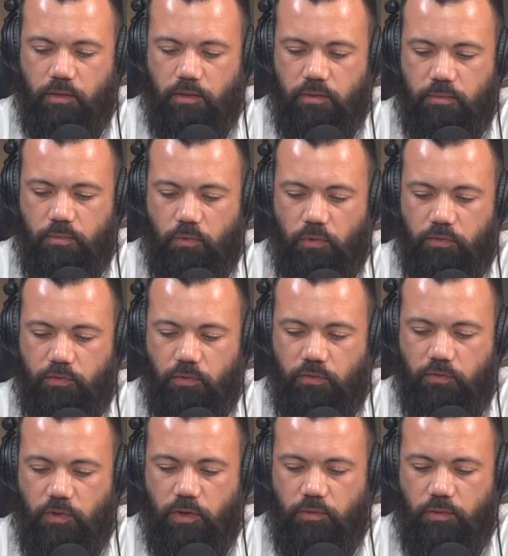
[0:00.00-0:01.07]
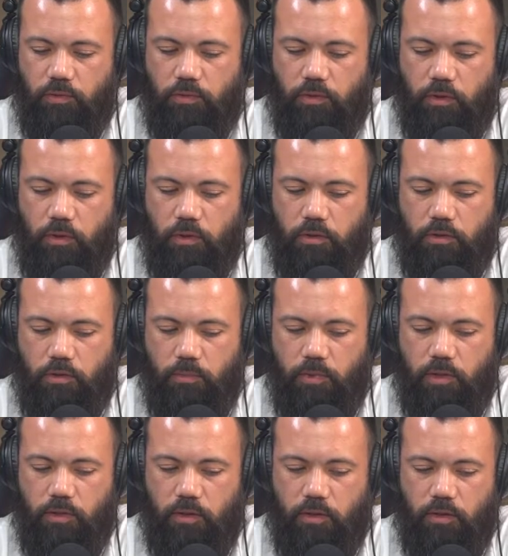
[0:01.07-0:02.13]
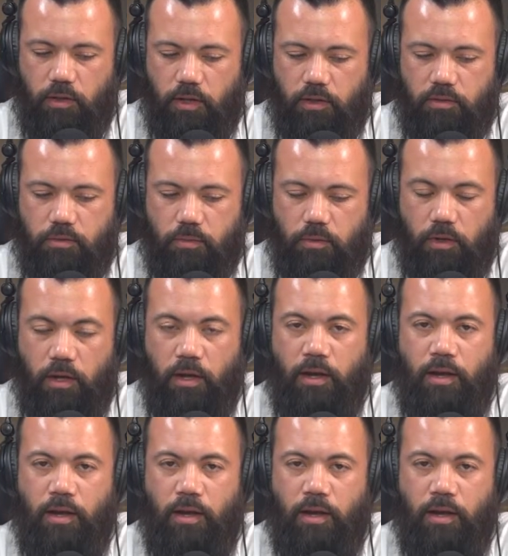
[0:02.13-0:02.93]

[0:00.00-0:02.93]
It's more full flavored to me than the last one.